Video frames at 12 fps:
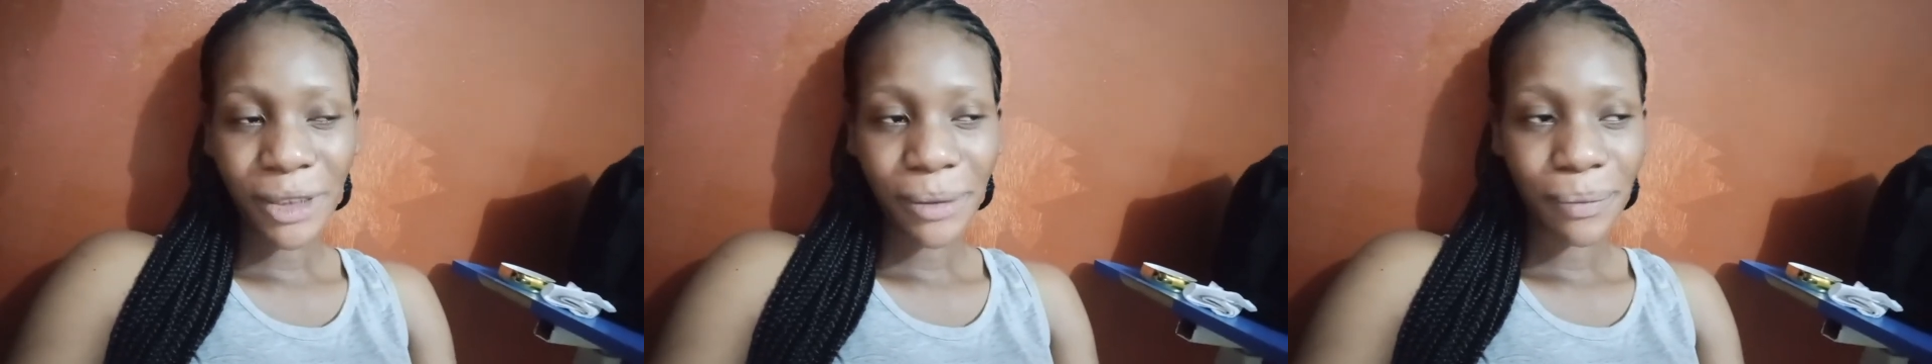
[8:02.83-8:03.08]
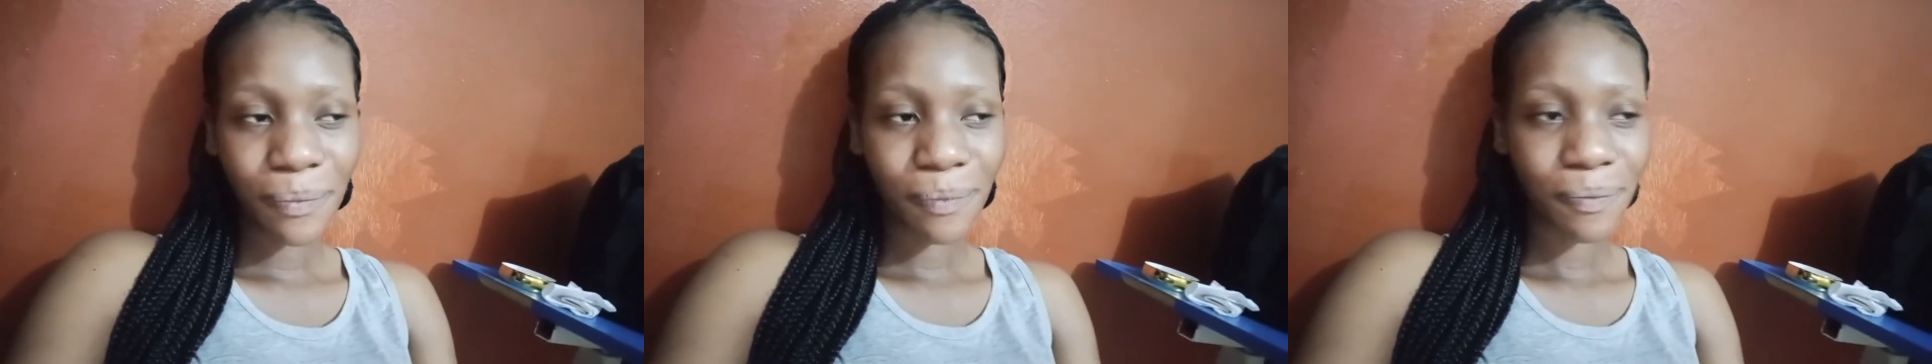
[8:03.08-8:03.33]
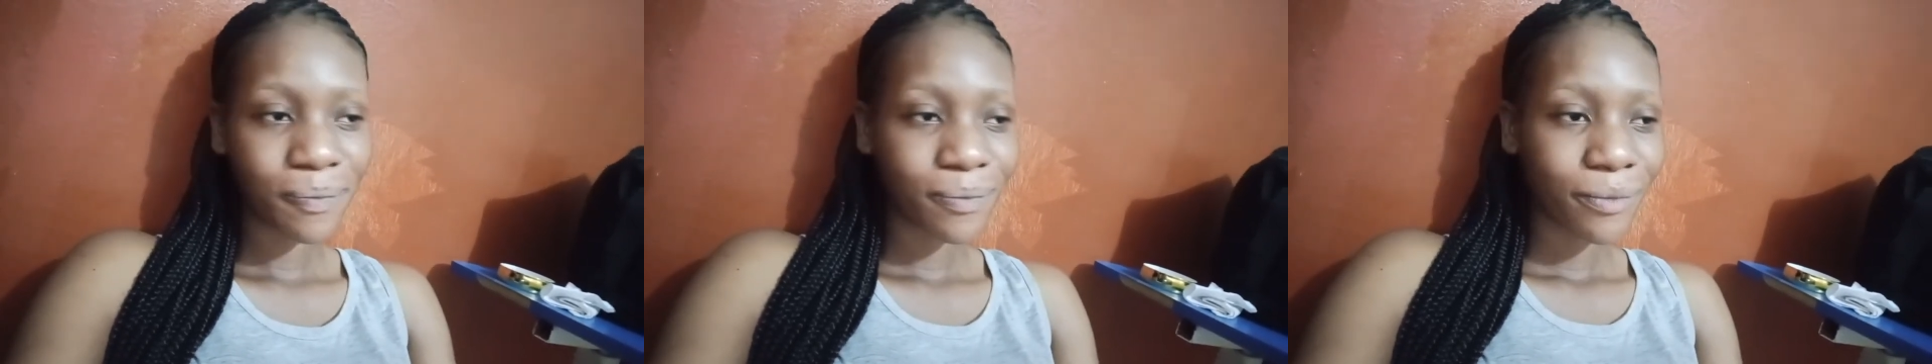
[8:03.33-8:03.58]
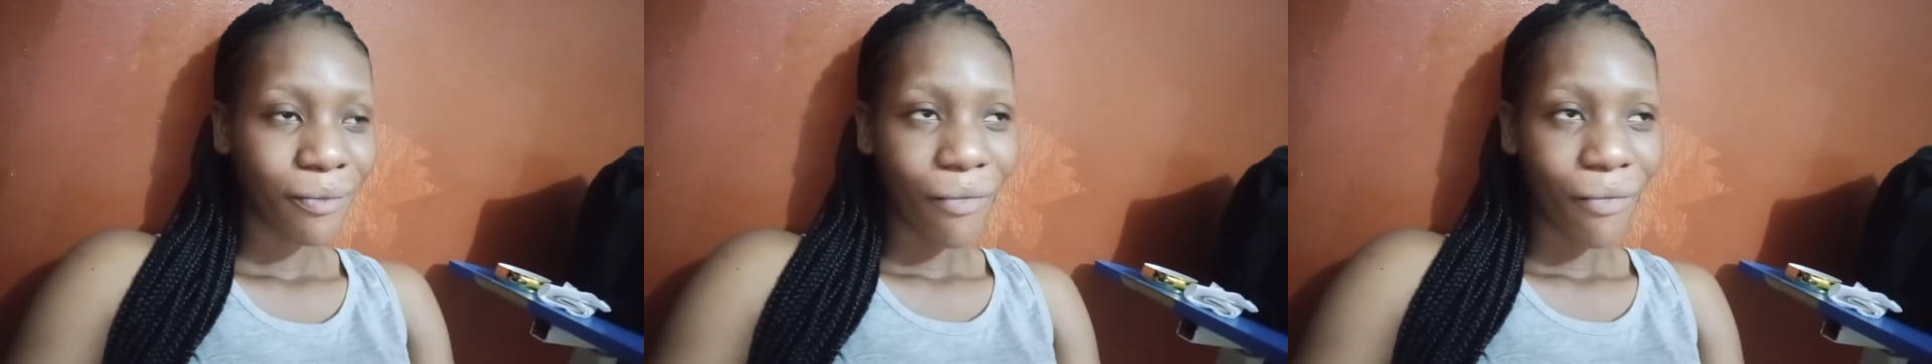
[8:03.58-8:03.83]

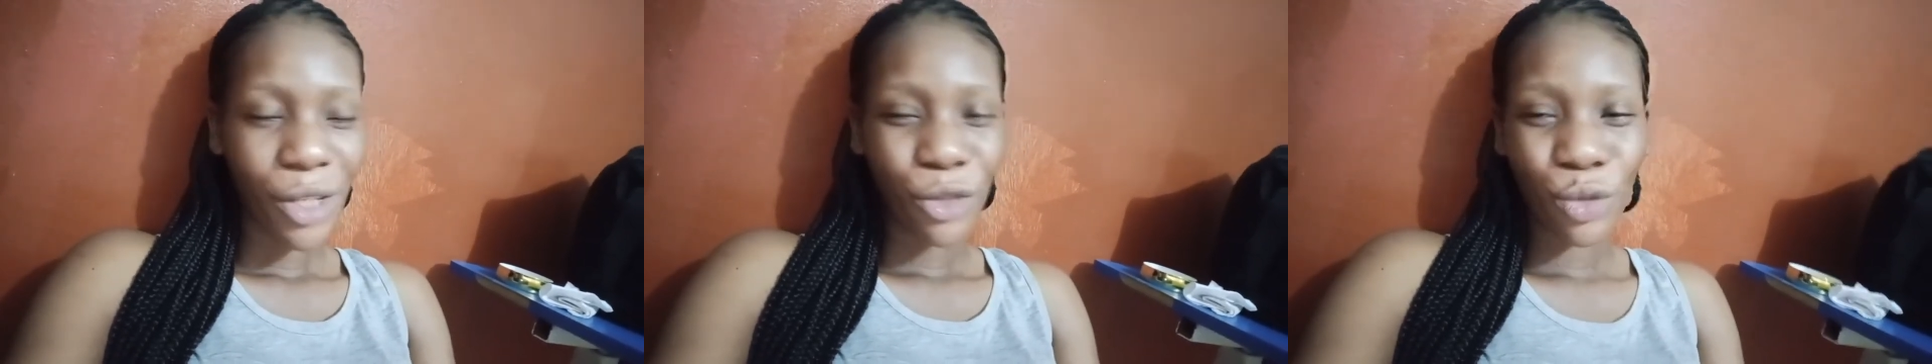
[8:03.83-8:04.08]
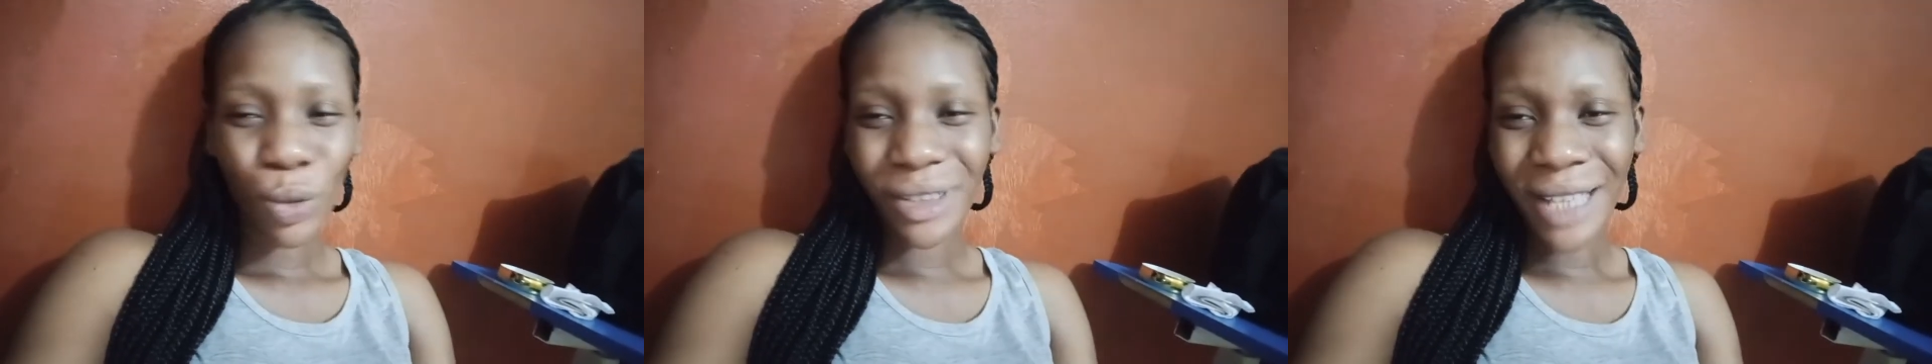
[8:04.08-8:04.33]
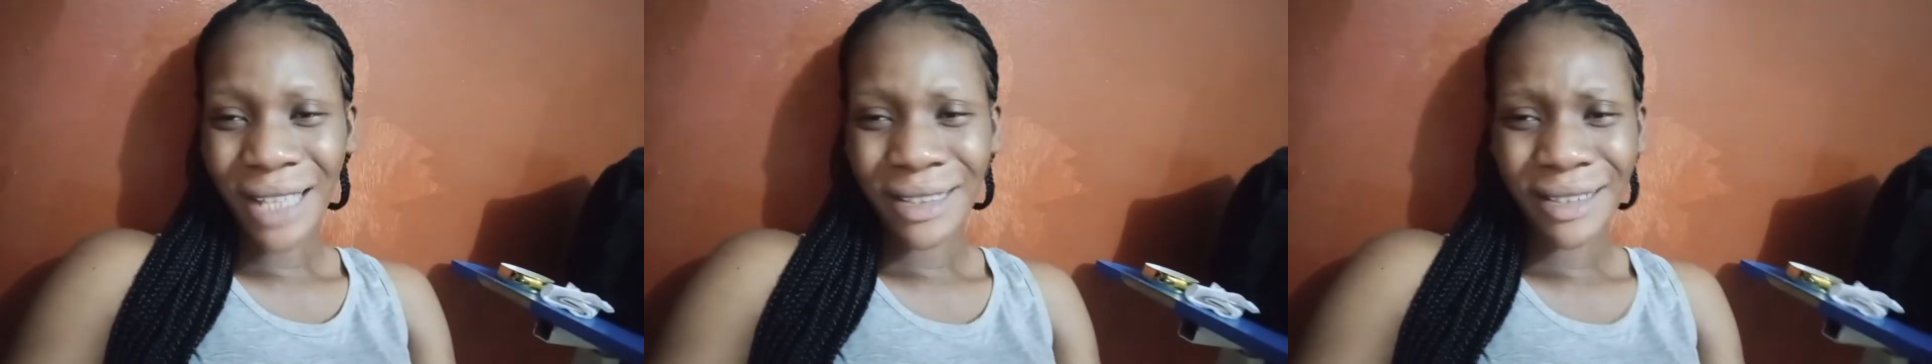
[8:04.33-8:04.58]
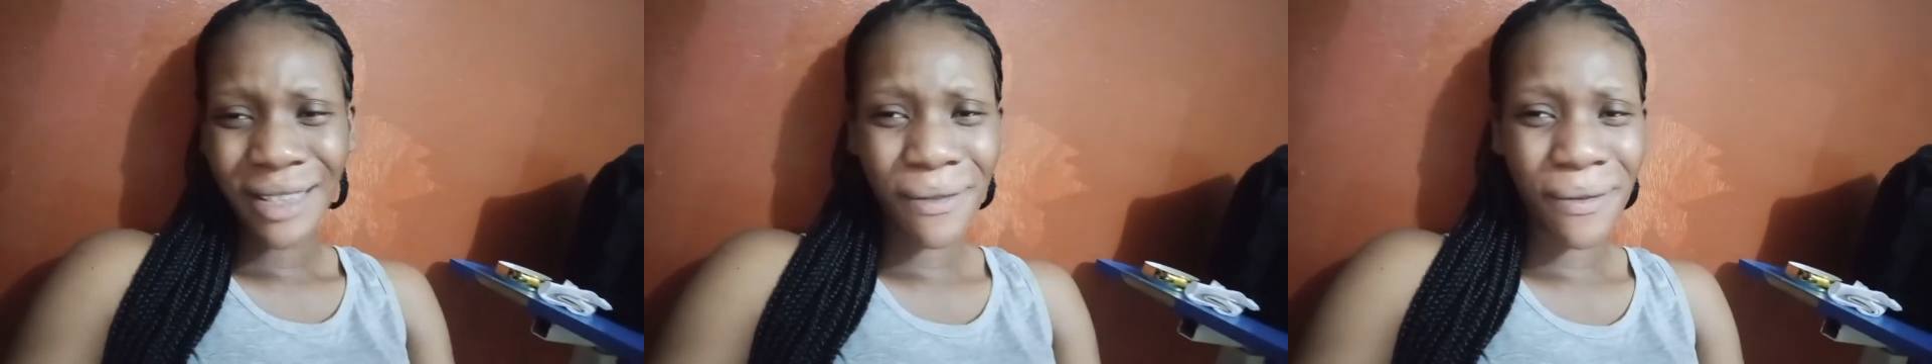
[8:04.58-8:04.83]
it was
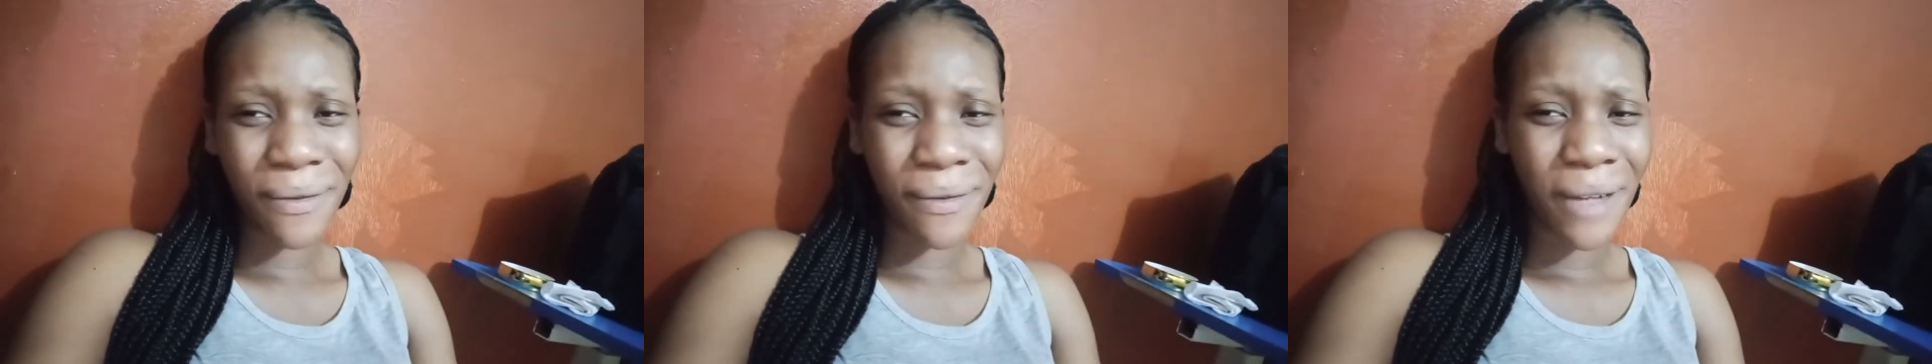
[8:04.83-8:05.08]
as if